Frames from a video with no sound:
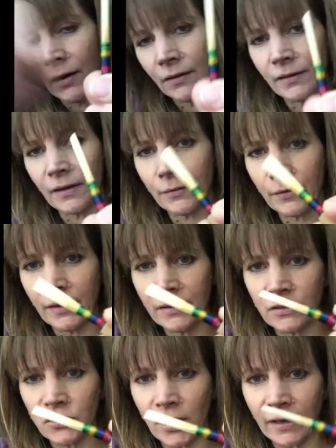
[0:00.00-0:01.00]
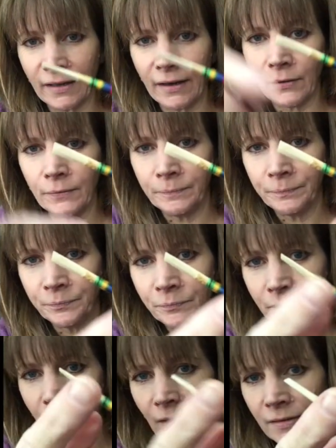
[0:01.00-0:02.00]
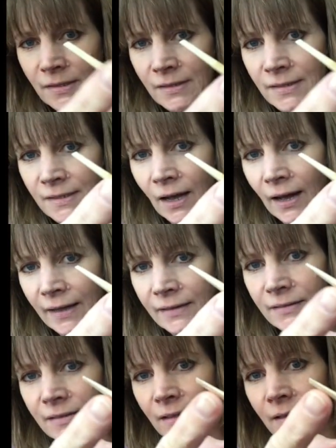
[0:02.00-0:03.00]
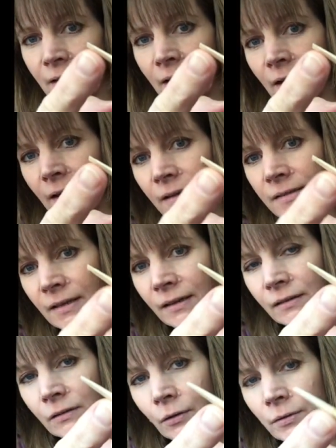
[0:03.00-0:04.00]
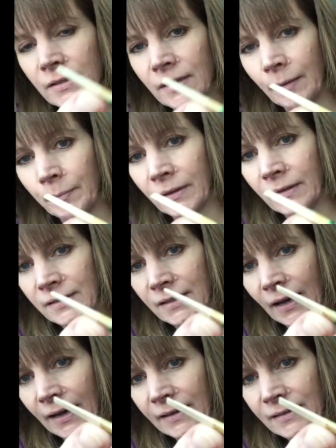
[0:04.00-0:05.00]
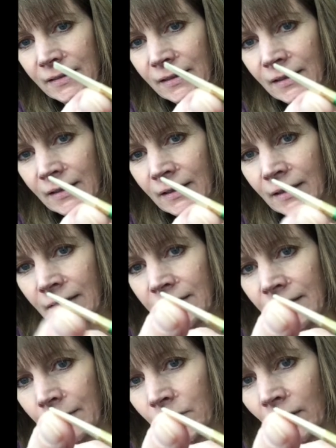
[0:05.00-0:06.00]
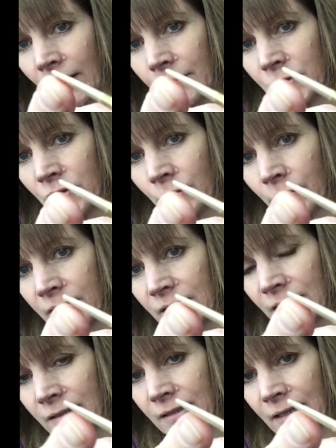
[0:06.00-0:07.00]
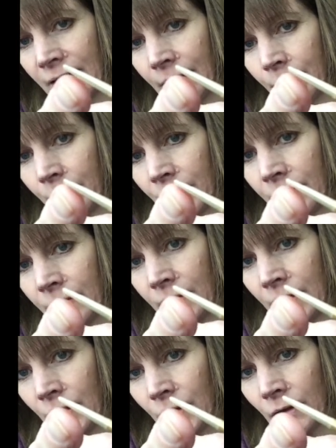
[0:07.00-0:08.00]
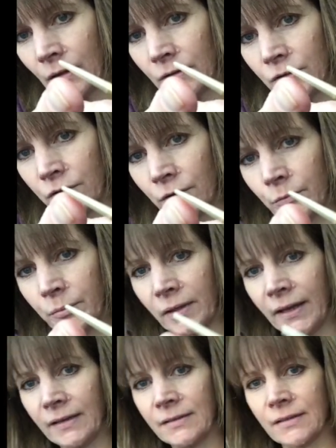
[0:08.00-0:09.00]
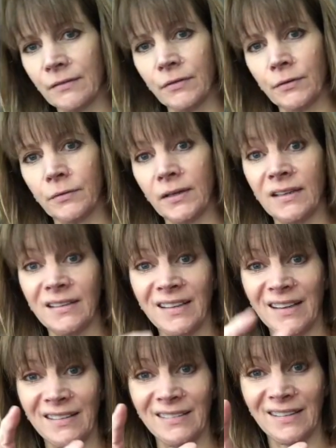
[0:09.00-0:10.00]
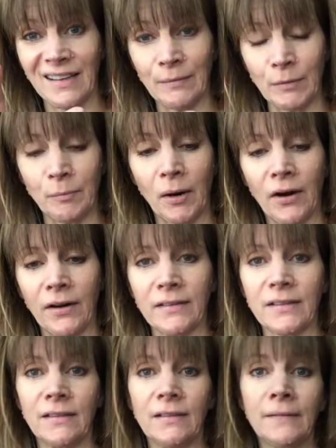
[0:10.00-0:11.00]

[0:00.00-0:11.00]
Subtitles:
The other thing to check out is the sides. Is it closed up at the sides? Sometimes towards the tip, the two blades of the reed can come apart.